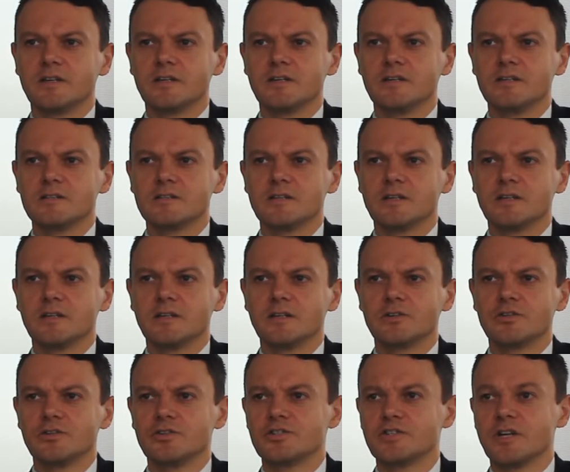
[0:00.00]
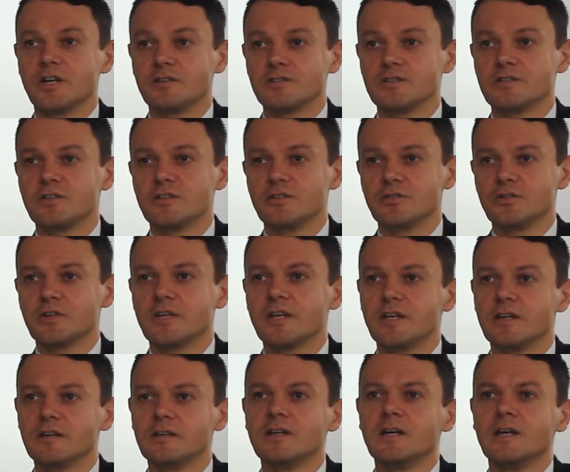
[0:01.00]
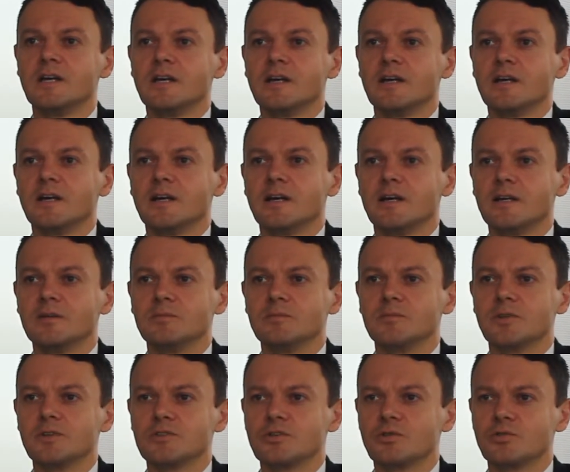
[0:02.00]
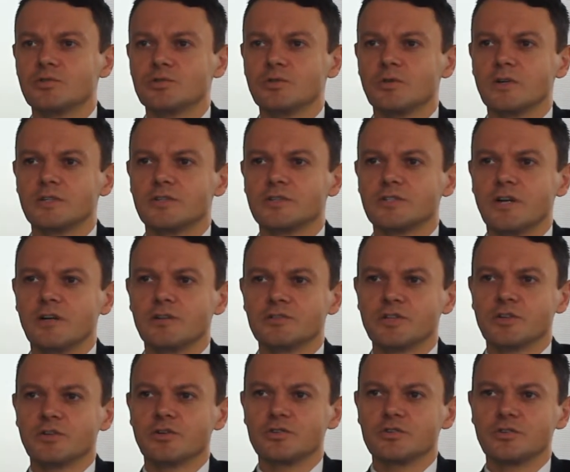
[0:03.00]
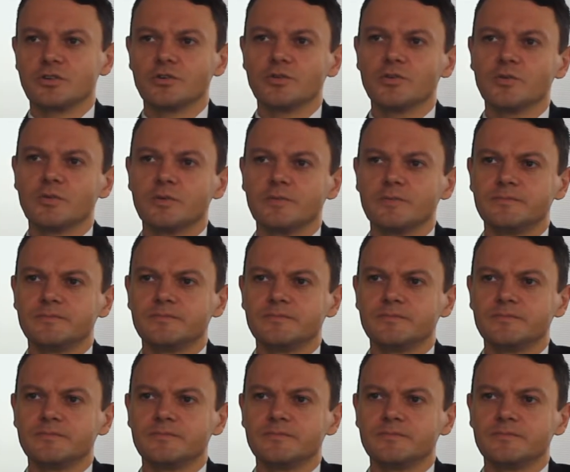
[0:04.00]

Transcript: is a, a, huge challenge to the UK, um, but it's also a challenge across the globe.